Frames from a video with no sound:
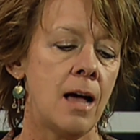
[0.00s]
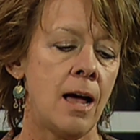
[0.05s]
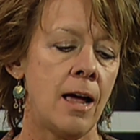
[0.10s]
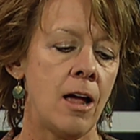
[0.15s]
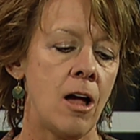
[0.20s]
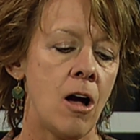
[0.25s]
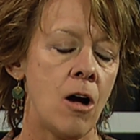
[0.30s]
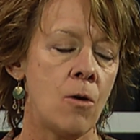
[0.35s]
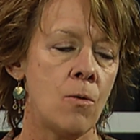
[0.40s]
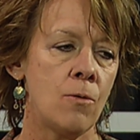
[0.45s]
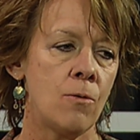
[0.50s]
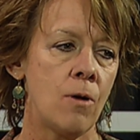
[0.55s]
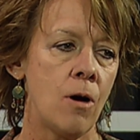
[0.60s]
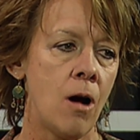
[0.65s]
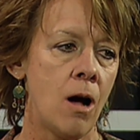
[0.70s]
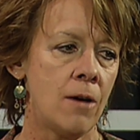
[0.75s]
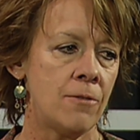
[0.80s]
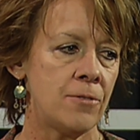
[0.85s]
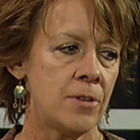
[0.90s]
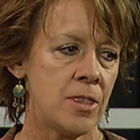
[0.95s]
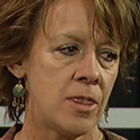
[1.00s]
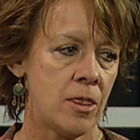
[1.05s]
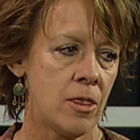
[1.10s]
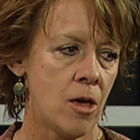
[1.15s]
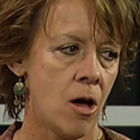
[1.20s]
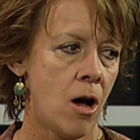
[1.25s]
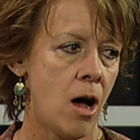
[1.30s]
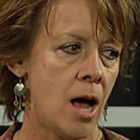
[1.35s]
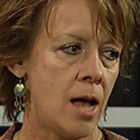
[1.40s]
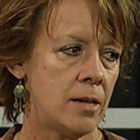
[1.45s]
I often
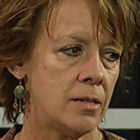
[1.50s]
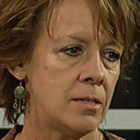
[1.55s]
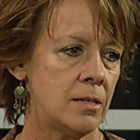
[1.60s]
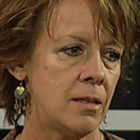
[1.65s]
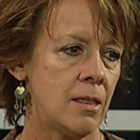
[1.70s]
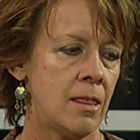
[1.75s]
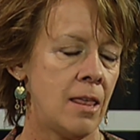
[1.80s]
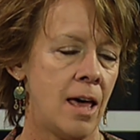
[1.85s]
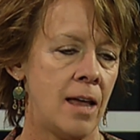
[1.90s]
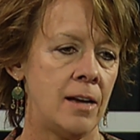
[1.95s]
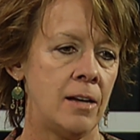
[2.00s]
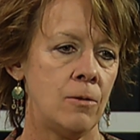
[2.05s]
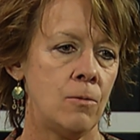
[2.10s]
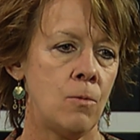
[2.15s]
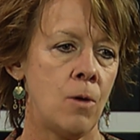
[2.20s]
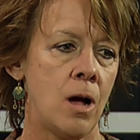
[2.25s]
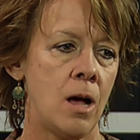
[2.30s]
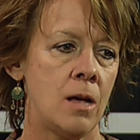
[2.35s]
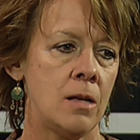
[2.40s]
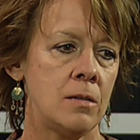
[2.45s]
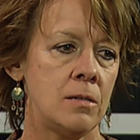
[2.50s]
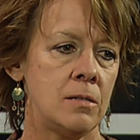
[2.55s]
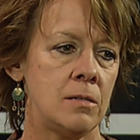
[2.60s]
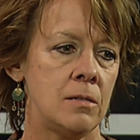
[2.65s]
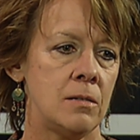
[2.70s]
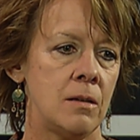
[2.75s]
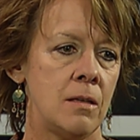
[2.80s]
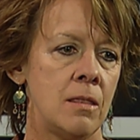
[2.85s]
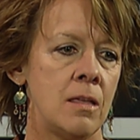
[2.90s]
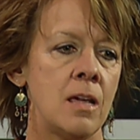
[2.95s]
thought that it
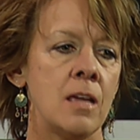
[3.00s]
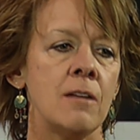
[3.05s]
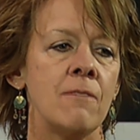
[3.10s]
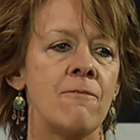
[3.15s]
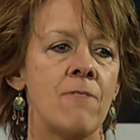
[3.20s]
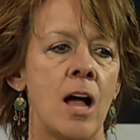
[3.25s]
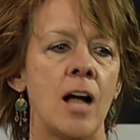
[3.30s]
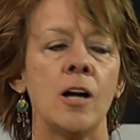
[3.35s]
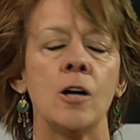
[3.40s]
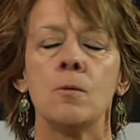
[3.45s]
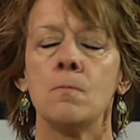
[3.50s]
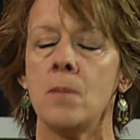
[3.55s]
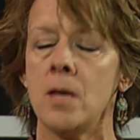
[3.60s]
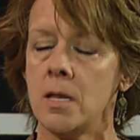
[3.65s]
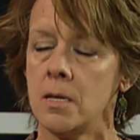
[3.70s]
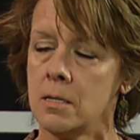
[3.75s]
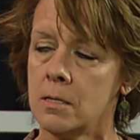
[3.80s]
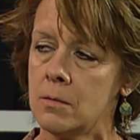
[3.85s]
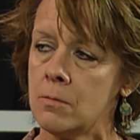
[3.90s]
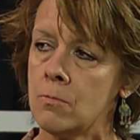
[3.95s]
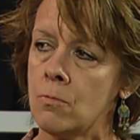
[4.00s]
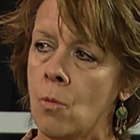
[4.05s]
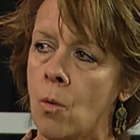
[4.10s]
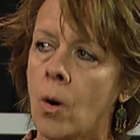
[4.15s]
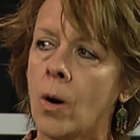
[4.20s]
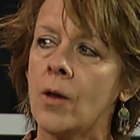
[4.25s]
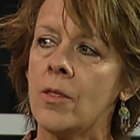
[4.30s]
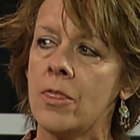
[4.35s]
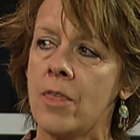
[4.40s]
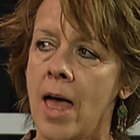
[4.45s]
was the environment
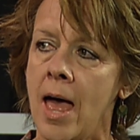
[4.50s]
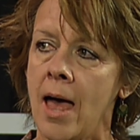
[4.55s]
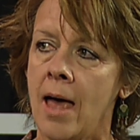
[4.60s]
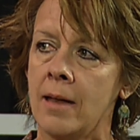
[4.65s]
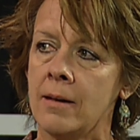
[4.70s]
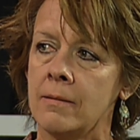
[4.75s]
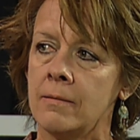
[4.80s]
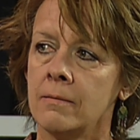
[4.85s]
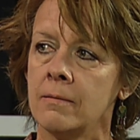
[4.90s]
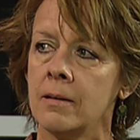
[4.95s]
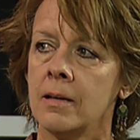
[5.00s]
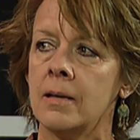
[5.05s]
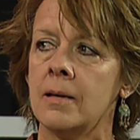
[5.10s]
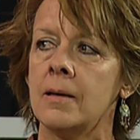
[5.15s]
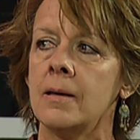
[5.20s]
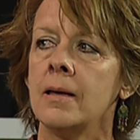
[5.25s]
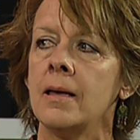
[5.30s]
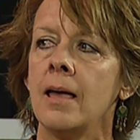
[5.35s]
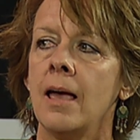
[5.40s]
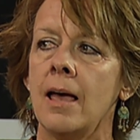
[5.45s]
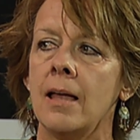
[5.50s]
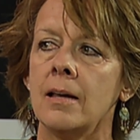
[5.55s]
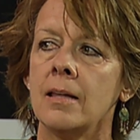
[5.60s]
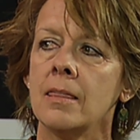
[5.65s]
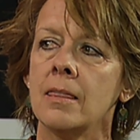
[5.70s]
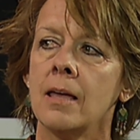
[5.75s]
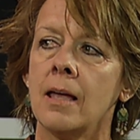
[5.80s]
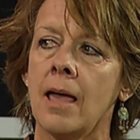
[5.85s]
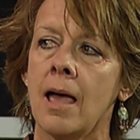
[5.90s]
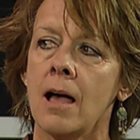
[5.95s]
more than
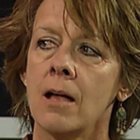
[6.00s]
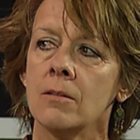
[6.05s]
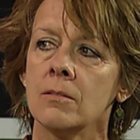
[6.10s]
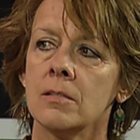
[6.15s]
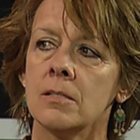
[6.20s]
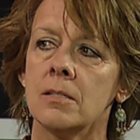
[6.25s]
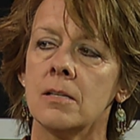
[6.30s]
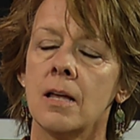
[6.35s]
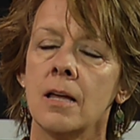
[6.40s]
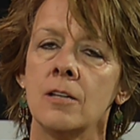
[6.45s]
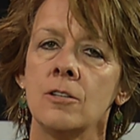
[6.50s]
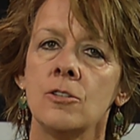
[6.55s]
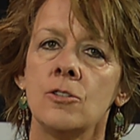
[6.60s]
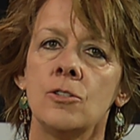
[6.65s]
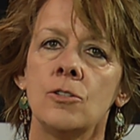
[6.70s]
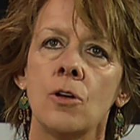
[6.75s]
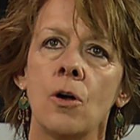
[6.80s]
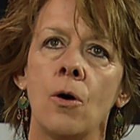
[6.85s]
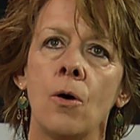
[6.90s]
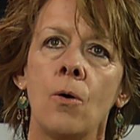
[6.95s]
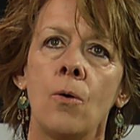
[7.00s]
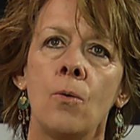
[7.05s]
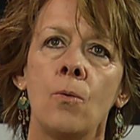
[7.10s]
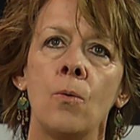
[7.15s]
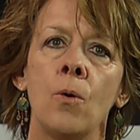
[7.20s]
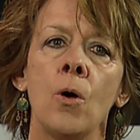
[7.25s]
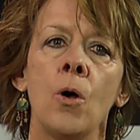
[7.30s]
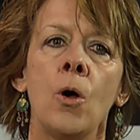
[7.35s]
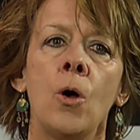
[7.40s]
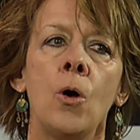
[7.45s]
anything else. And so
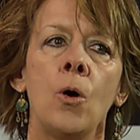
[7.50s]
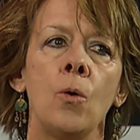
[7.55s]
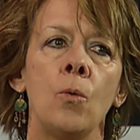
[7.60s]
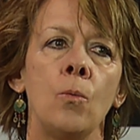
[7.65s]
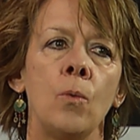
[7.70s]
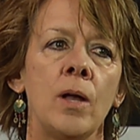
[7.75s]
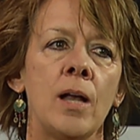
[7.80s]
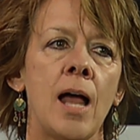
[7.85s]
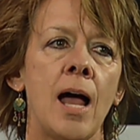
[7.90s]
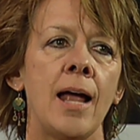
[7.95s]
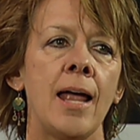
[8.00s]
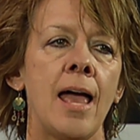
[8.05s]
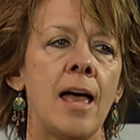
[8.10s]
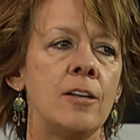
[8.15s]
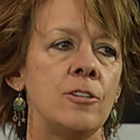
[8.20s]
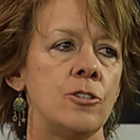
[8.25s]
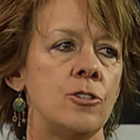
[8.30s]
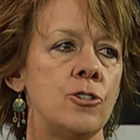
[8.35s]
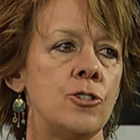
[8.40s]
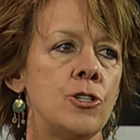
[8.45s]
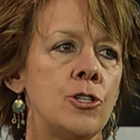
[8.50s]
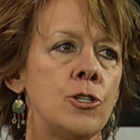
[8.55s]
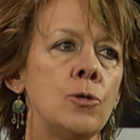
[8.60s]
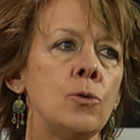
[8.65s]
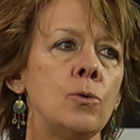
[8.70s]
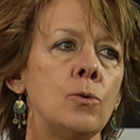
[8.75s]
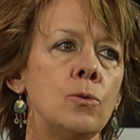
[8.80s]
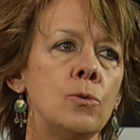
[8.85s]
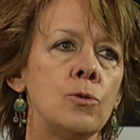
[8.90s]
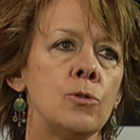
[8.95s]
when I had to
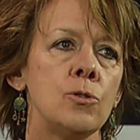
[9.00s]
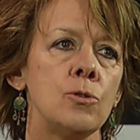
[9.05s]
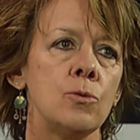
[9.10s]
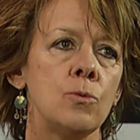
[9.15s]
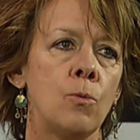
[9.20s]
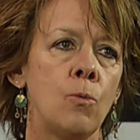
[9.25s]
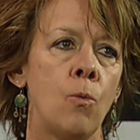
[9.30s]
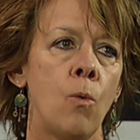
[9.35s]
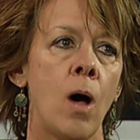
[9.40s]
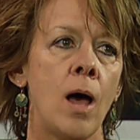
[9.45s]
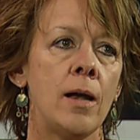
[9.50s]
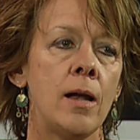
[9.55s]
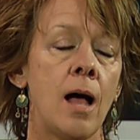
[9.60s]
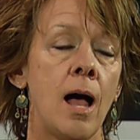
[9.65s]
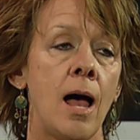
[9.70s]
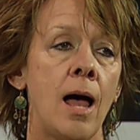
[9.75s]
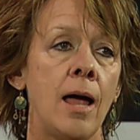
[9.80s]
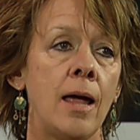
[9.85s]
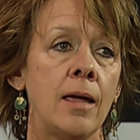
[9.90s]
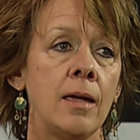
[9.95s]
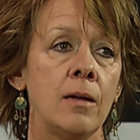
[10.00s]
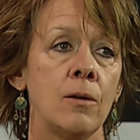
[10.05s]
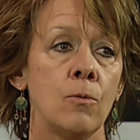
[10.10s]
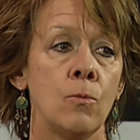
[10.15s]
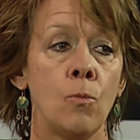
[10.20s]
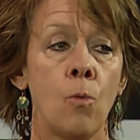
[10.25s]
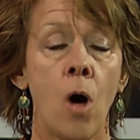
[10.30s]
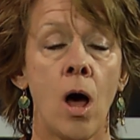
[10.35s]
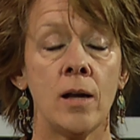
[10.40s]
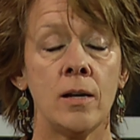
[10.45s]
choose what I
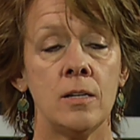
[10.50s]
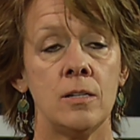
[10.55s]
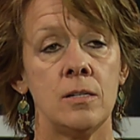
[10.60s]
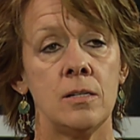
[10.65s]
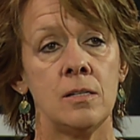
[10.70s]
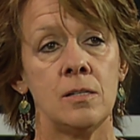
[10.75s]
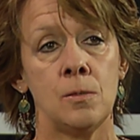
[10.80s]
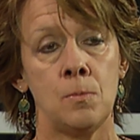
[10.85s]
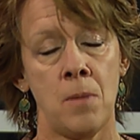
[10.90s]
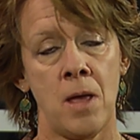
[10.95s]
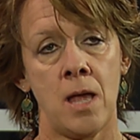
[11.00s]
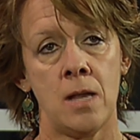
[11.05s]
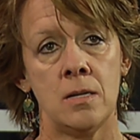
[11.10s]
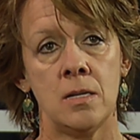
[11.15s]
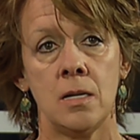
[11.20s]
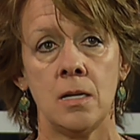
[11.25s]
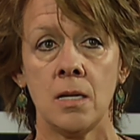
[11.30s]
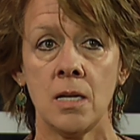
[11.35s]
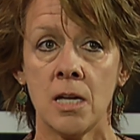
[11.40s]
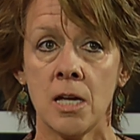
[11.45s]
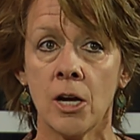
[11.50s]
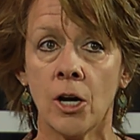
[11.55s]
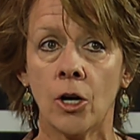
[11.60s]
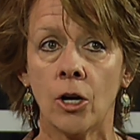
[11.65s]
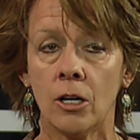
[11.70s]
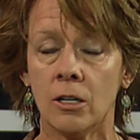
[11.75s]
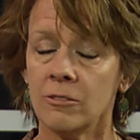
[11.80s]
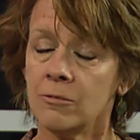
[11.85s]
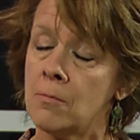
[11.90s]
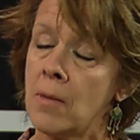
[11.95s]
wanted to spend a year
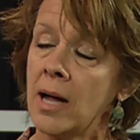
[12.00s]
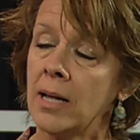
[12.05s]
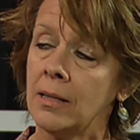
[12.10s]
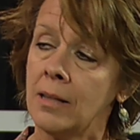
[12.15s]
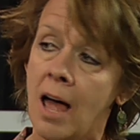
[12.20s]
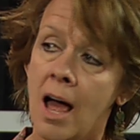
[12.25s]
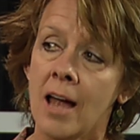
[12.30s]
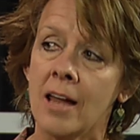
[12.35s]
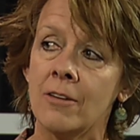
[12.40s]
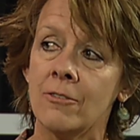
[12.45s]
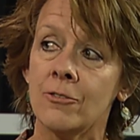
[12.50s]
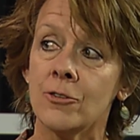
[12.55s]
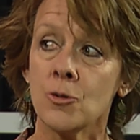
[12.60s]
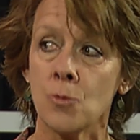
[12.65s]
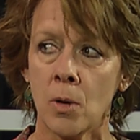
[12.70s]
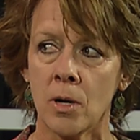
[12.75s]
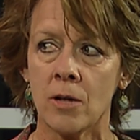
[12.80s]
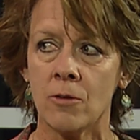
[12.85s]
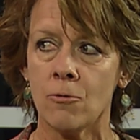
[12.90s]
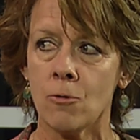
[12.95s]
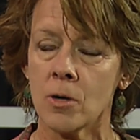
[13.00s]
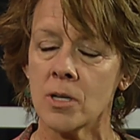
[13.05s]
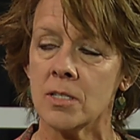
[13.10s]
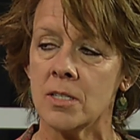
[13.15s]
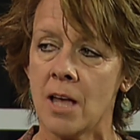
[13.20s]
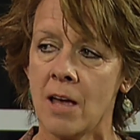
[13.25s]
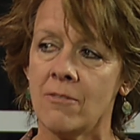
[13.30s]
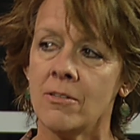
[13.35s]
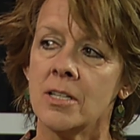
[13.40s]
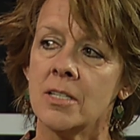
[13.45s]
of my life
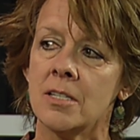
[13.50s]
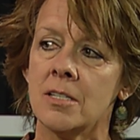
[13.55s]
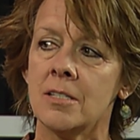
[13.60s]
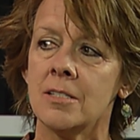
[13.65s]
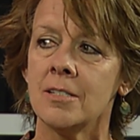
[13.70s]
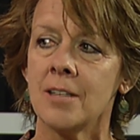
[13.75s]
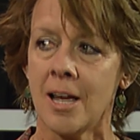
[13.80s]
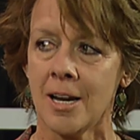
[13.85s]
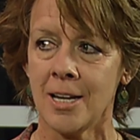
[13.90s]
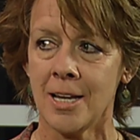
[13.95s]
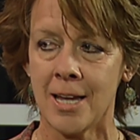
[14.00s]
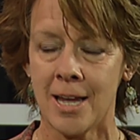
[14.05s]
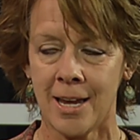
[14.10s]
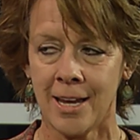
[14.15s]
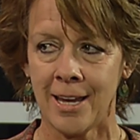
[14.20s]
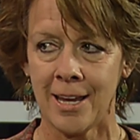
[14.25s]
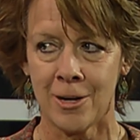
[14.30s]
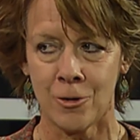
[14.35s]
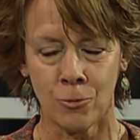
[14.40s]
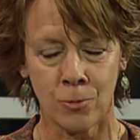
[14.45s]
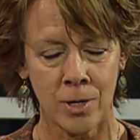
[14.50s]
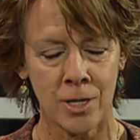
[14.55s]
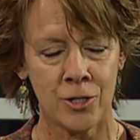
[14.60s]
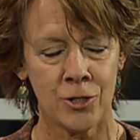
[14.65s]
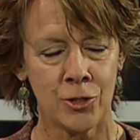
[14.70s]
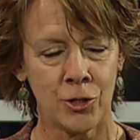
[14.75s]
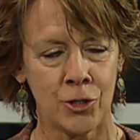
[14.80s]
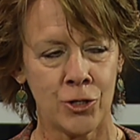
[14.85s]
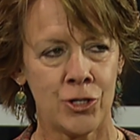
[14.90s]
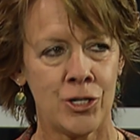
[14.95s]
24/7 studying and
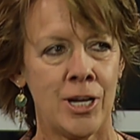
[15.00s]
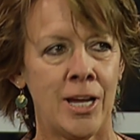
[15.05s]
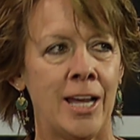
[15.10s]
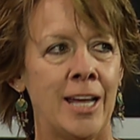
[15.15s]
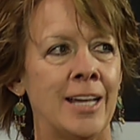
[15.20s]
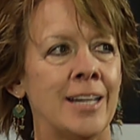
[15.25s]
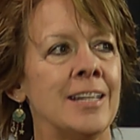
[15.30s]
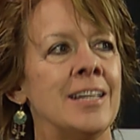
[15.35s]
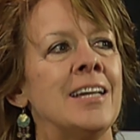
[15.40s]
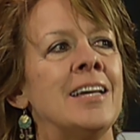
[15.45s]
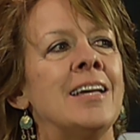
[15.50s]
researching,